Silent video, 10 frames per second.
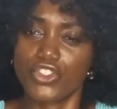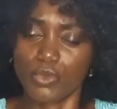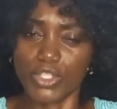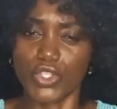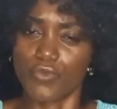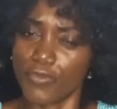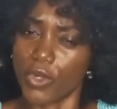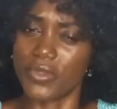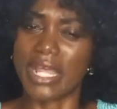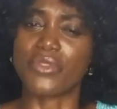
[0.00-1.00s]
she wants to
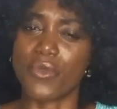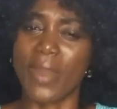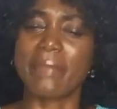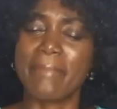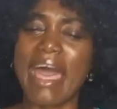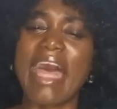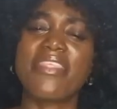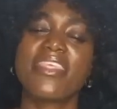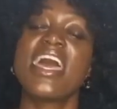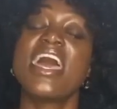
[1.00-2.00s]
follow down the right path.
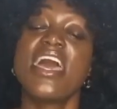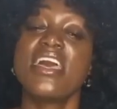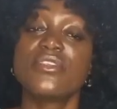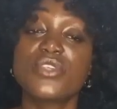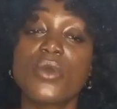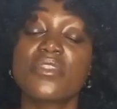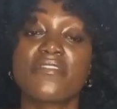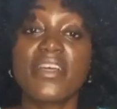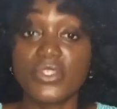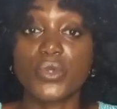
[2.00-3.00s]
So the
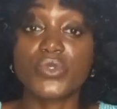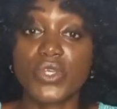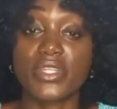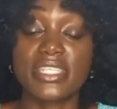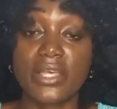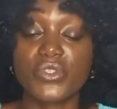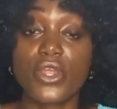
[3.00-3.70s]
father tells her, tells